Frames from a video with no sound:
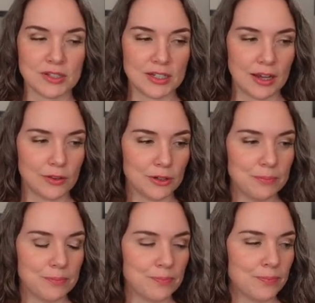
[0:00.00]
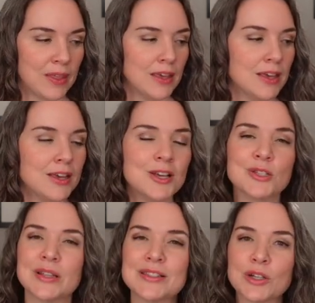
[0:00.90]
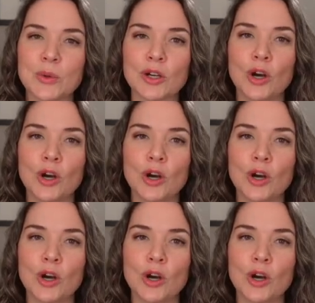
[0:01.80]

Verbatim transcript: together. So that's a quick